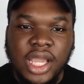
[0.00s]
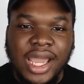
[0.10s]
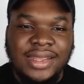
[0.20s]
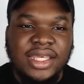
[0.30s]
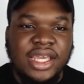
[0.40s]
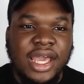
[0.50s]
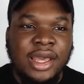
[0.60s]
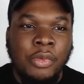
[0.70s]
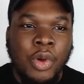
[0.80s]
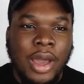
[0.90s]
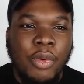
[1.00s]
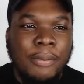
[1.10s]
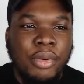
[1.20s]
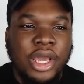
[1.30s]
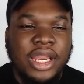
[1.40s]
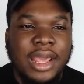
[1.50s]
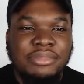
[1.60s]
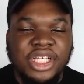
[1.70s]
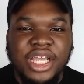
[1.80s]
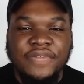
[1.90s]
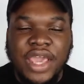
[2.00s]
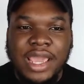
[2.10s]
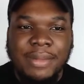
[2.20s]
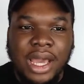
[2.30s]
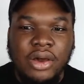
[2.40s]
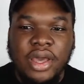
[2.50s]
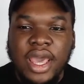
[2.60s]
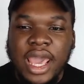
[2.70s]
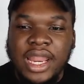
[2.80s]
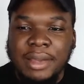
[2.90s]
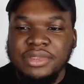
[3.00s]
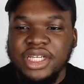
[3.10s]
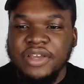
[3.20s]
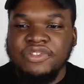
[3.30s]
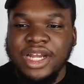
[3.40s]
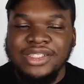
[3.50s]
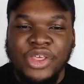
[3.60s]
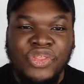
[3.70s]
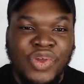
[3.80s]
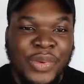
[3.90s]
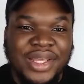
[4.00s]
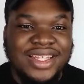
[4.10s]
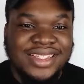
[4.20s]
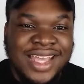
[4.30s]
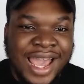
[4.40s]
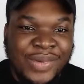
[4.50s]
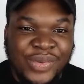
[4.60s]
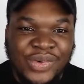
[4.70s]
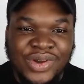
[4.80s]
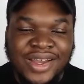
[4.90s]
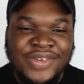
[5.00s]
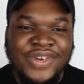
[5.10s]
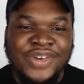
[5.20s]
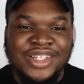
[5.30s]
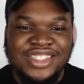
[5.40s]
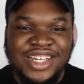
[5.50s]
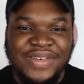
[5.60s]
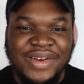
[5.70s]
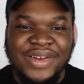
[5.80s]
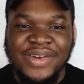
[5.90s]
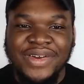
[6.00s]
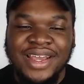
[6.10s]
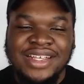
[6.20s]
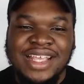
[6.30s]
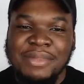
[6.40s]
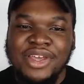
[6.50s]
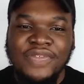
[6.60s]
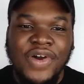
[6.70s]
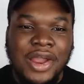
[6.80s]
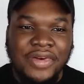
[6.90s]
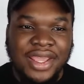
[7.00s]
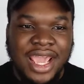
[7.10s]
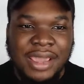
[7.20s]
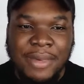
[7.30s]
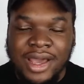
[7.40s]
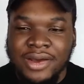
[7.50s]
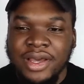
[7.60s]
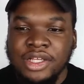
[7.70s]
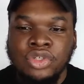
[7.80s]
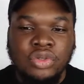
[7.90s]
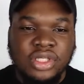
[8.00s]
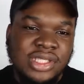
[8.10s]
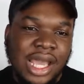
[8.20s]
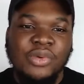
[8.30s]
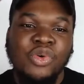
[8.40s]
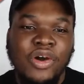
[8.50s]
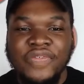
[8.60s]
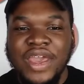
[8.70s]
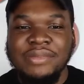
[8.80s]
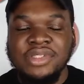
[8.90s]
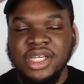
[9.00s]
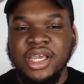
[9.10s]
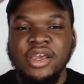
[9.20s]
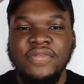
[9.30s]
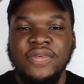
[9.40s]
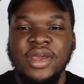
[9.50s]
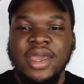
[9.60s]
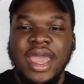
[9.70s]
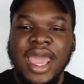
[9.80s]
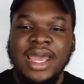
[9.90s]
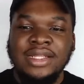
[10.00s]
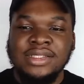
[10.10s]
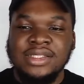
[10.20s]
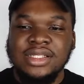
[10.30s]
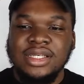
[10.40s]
think at one point MJF came out and MJF tried to throw in the towel for Chris Jericho. Sammy Guevara came out, took the towel off MJF, and